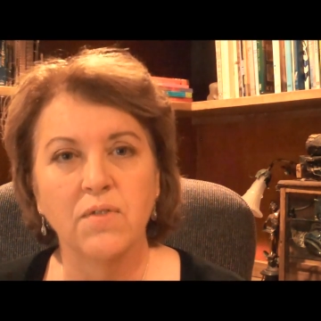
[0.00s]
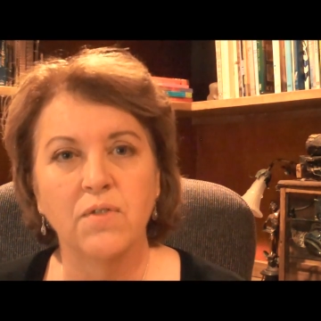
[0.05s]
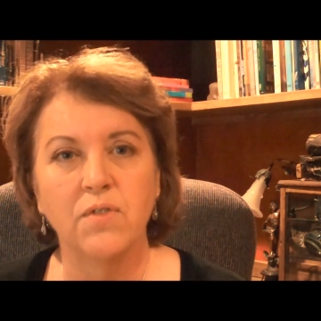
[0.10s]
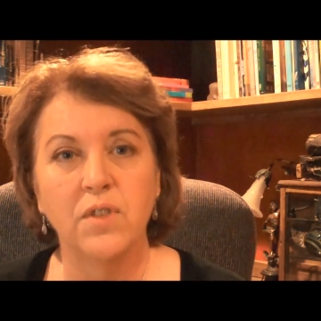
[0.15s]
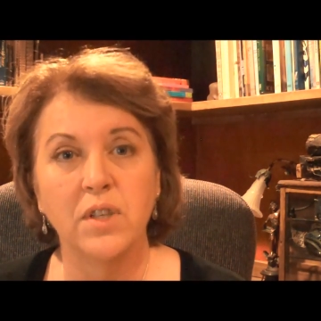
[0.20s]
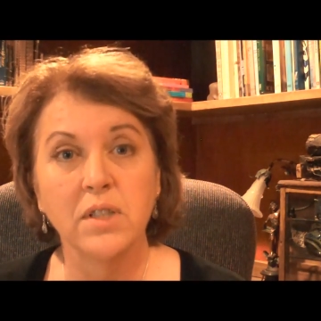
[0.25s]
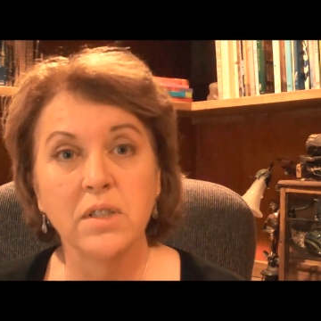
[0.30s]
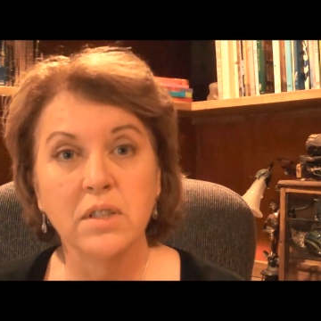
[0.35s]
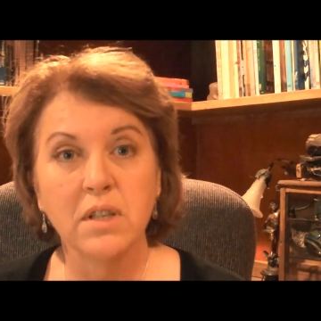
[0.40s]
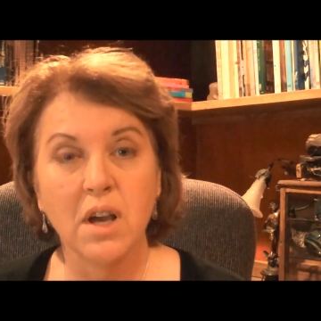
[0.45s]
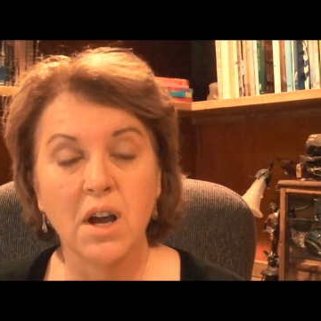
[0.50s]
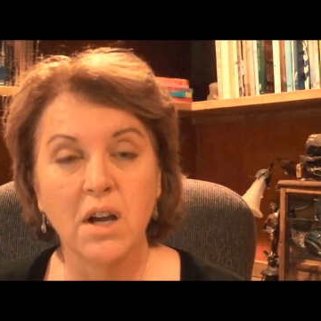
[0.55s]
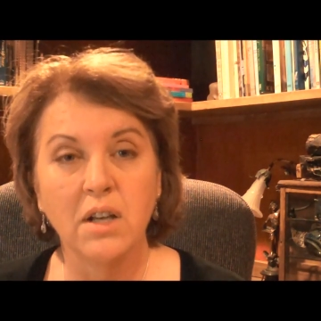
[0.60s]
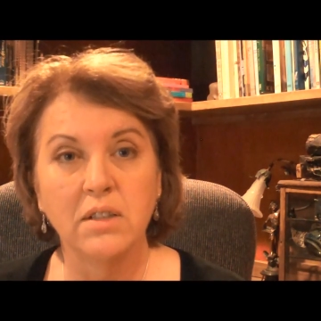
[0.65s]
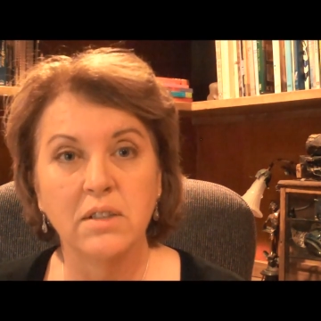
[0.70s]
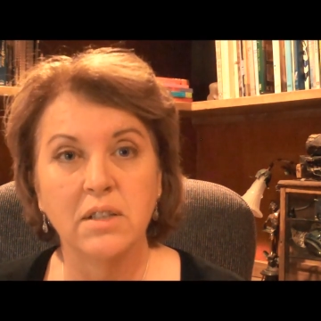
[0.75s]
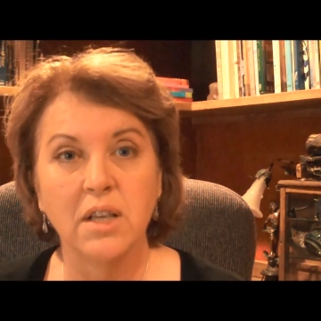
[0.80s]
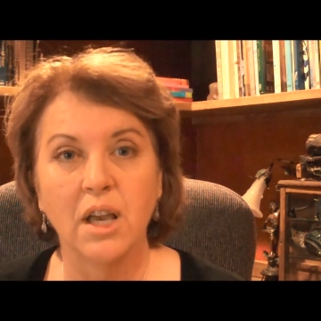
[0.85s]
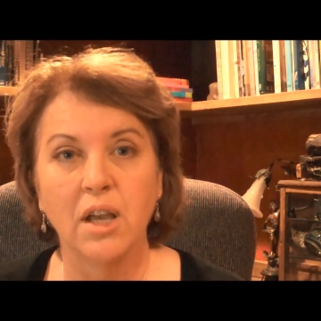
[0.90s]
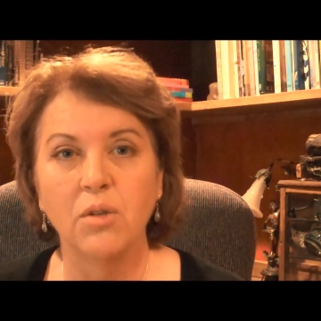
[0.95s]
this
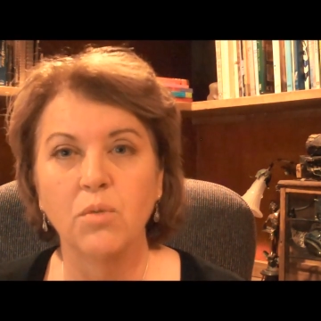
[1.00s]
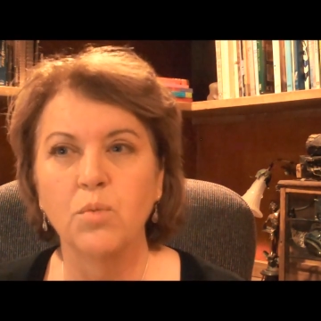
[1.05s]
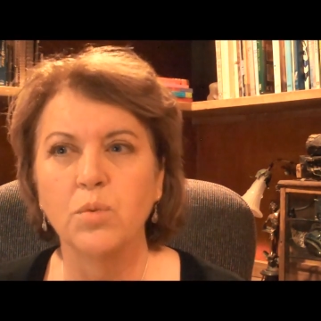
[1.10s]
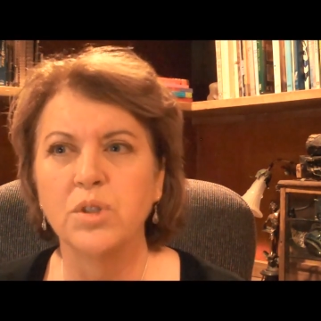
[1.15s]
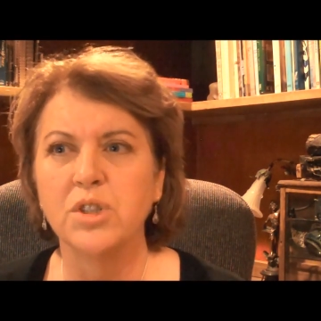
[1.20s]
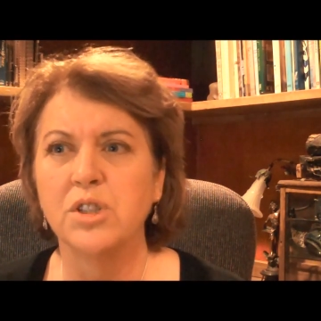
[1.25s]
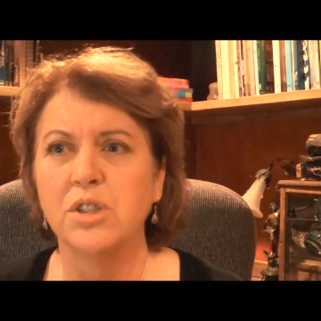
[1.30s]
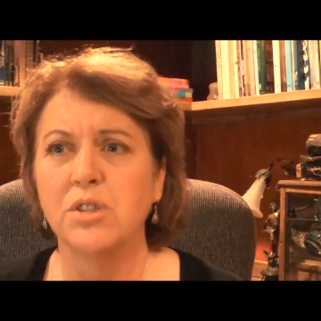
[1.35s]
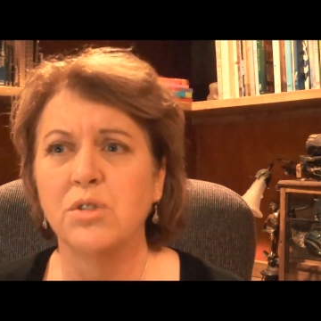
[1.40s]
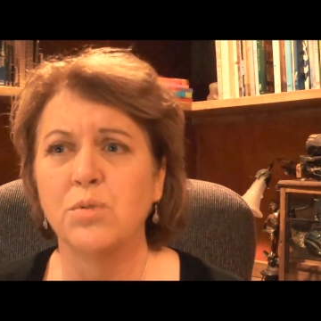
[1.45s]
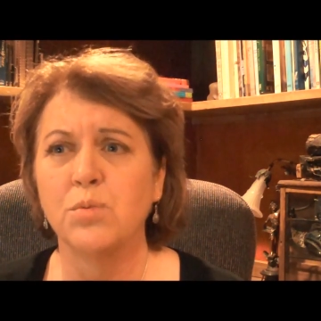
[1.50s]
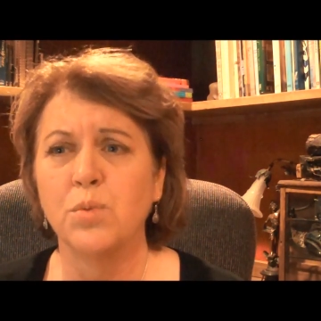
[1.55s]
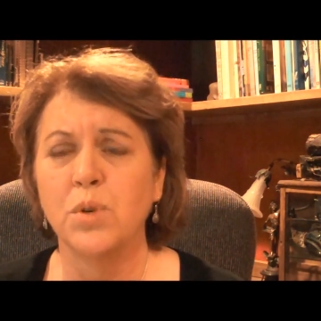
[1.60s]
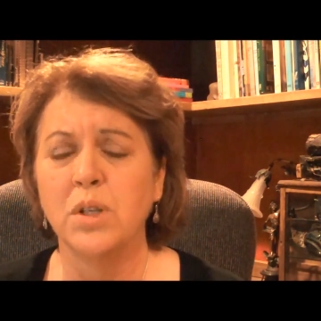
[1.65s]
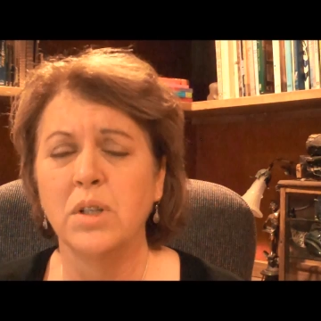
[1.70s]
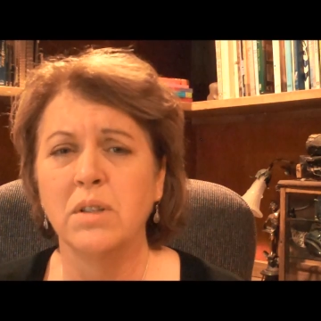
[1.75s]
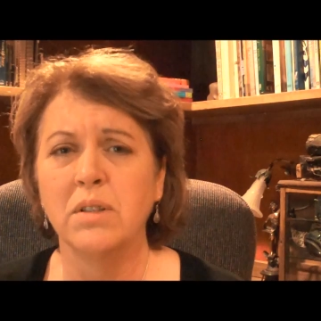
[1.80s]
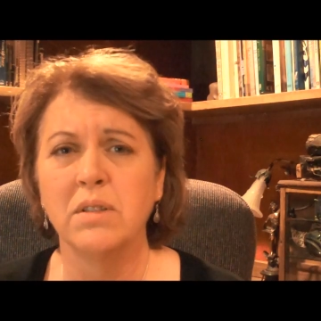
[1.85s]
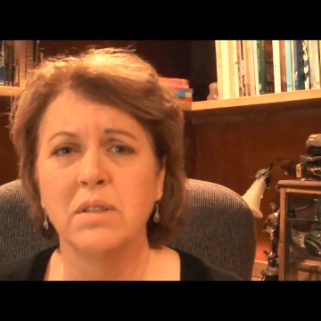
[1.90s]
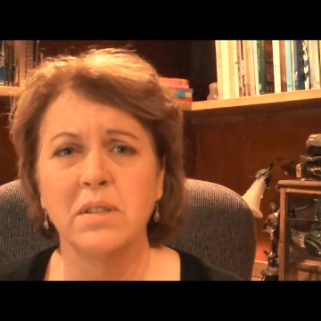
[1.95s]
content, which is
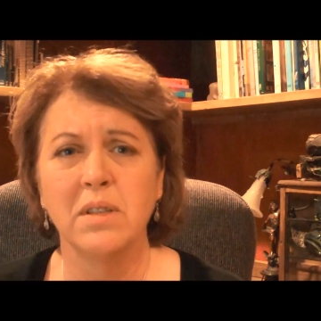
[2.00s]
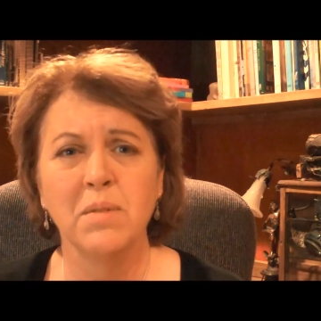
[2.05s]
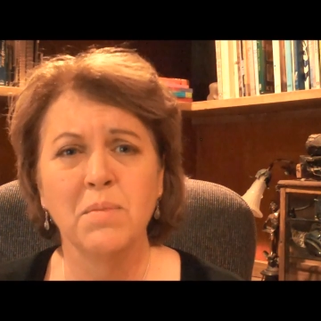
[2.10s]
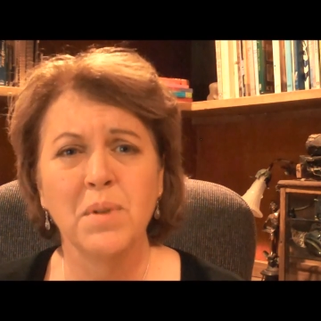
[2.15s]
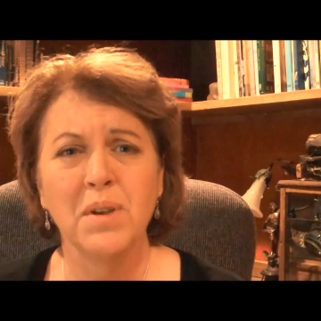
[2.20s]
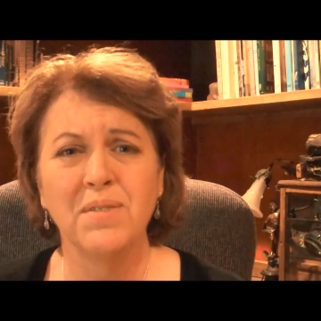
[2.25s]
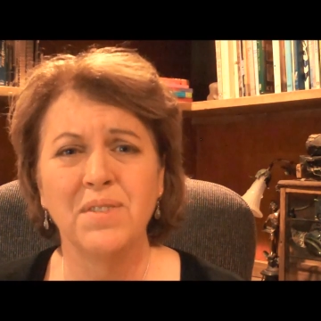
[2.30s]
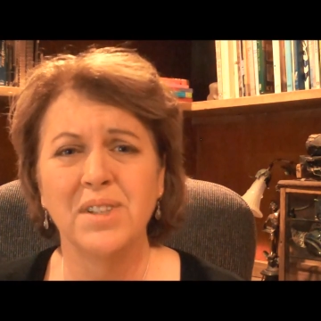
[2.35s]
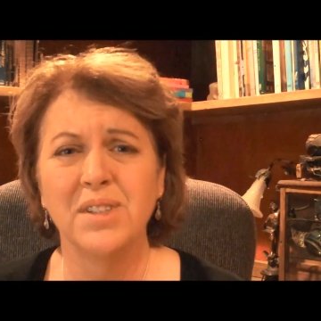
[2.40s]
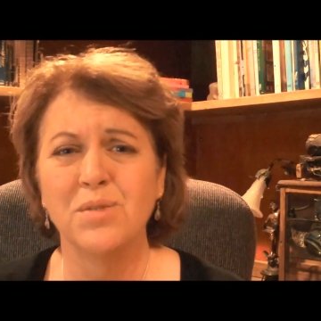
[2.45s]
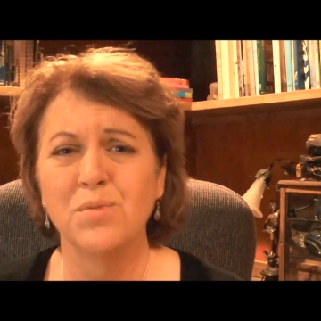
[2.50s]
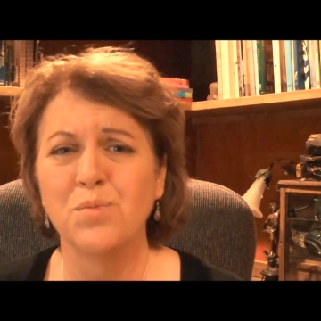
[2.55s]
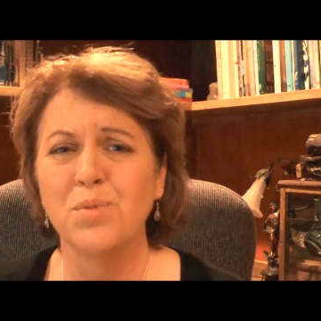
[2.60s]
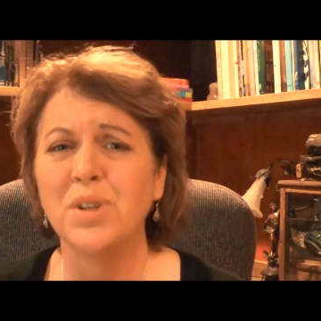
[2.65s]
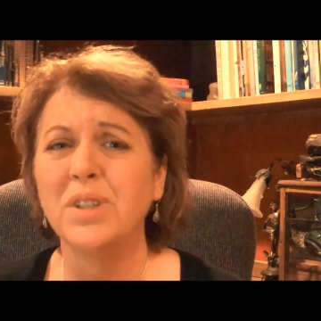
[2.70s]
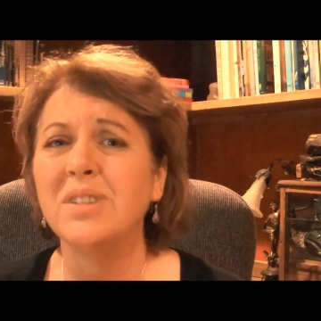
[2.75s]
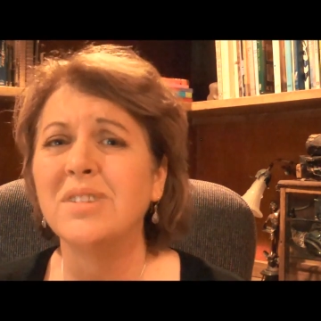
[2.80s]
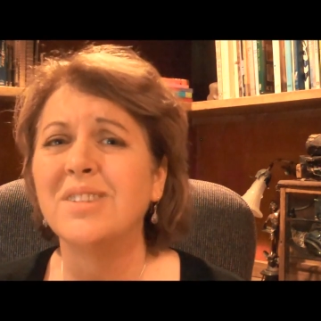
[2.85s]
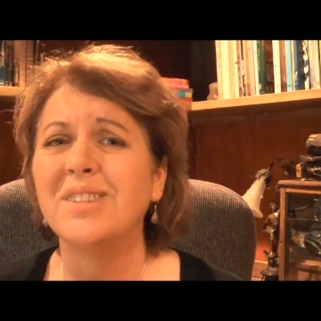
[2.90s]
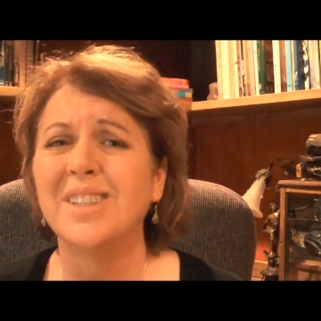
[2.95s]
written, some of it's
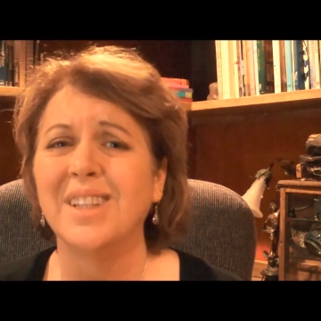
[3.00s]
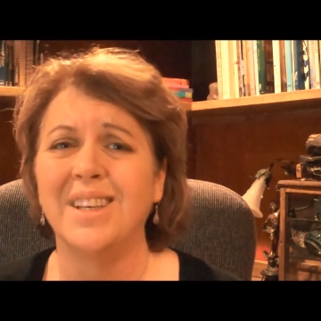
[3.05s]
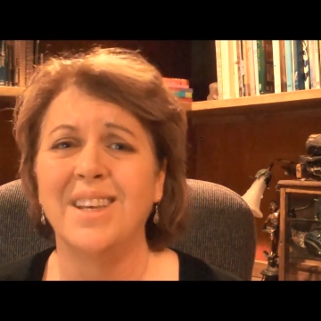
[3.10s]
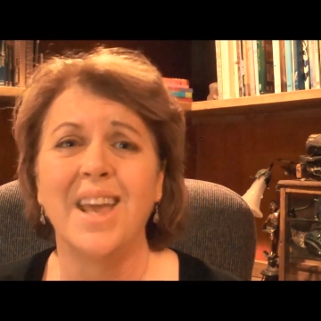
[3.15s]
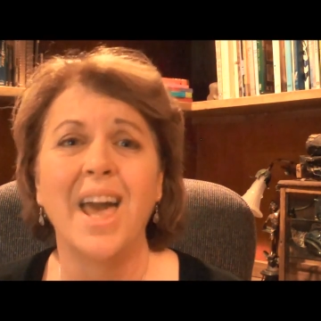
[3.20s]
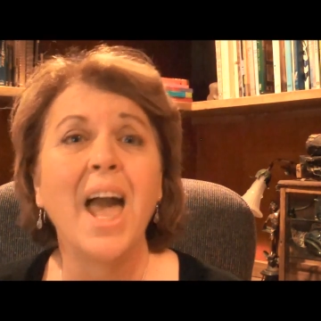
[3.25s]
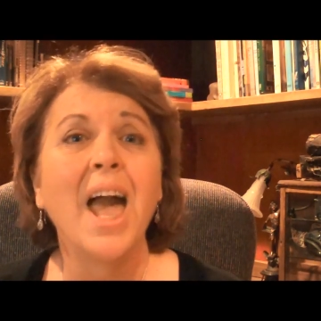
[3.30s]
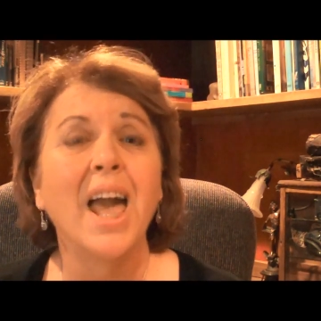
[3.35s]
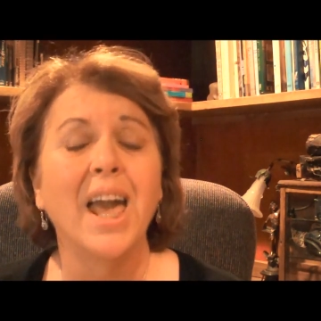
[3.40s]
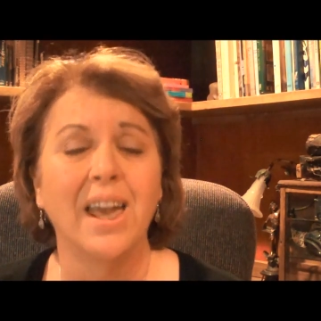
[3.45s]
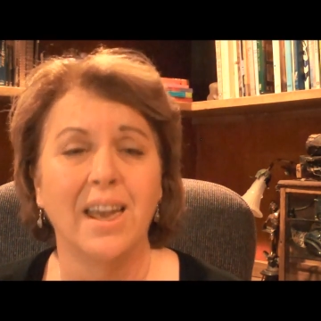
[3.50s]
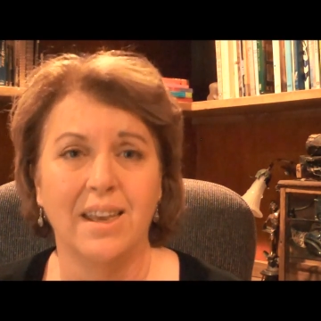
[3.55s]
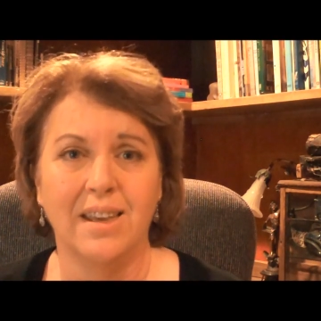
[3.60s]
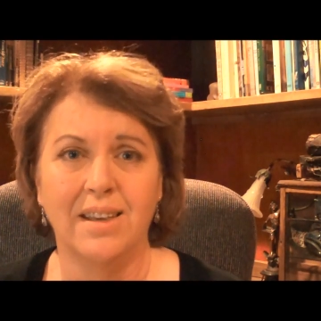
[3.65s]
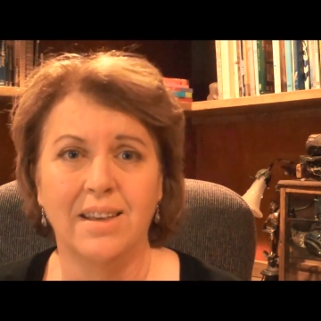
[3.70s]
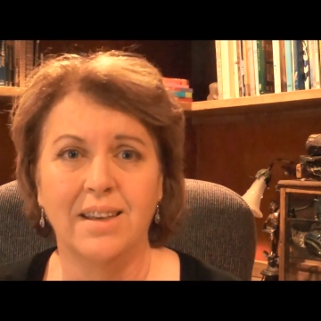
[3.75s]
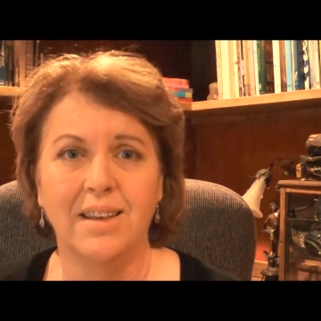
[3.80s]
written today.